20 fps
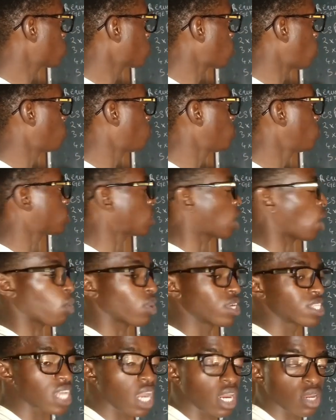computer
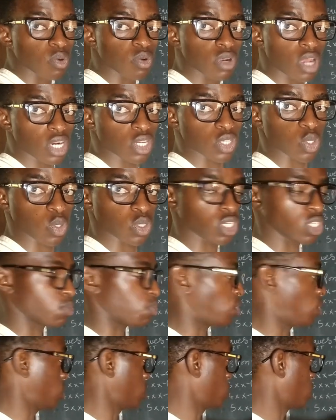want another resources,
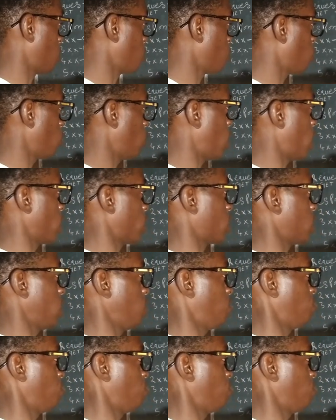for example, like a